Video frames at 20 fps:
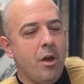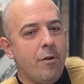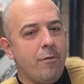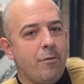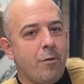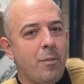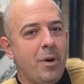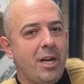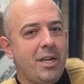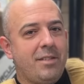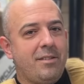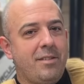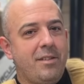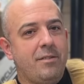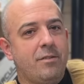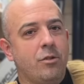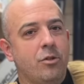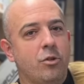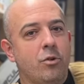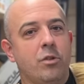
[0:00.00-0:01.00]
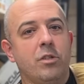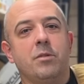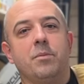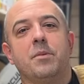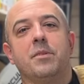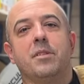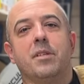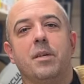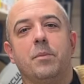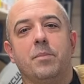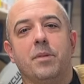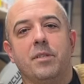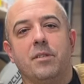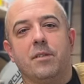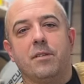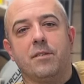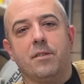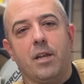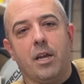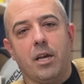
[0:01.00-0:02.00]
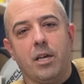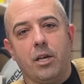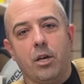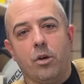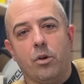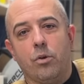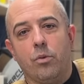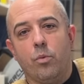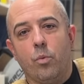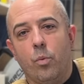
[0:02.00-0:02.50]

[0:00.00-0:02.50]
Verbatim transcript: For my seasonal Christmas light business that I own,